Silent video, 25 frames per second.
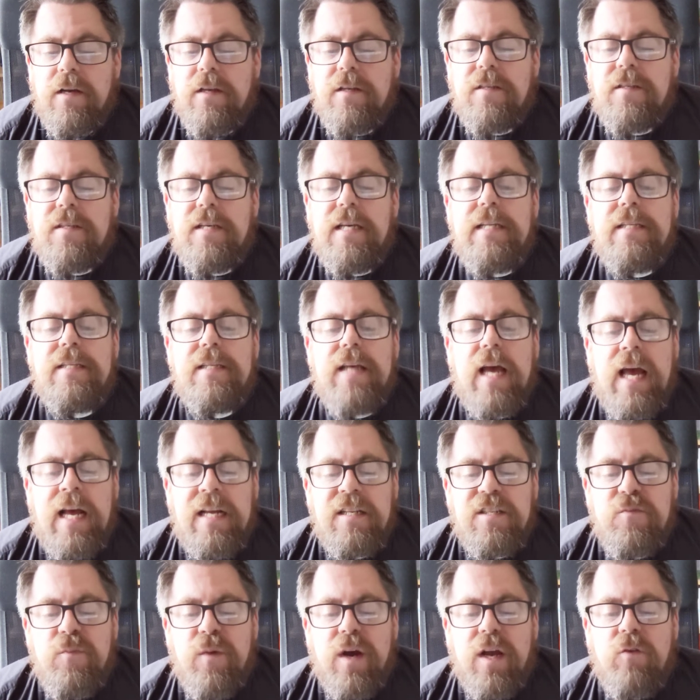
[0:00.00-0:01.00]
Sit
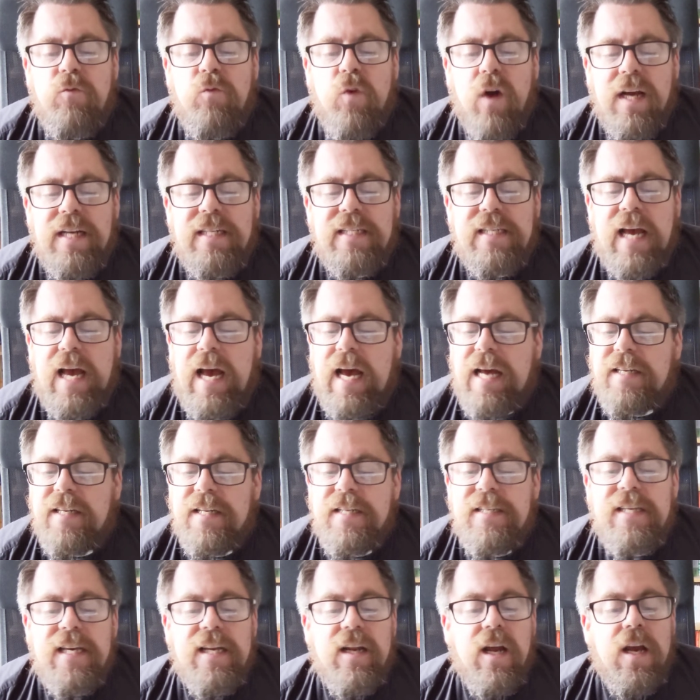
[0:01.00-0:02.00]
at my right hand
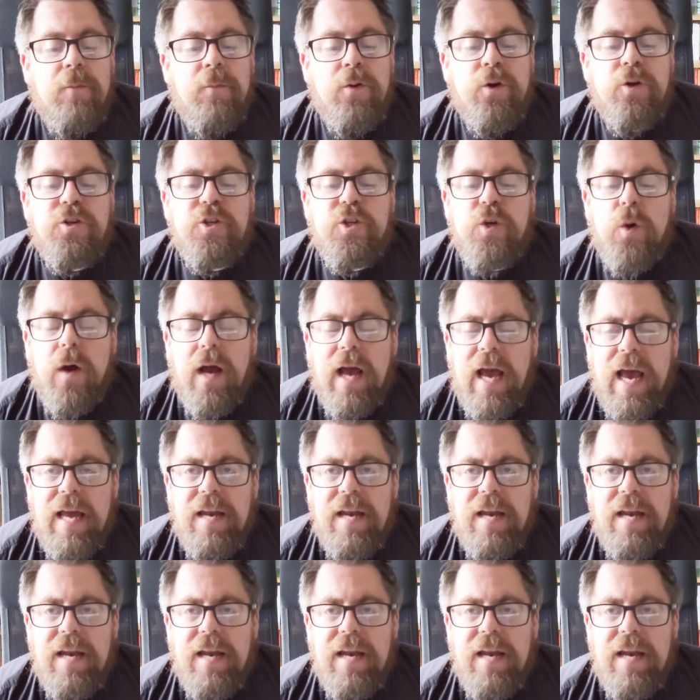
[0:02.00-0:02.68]
until I put your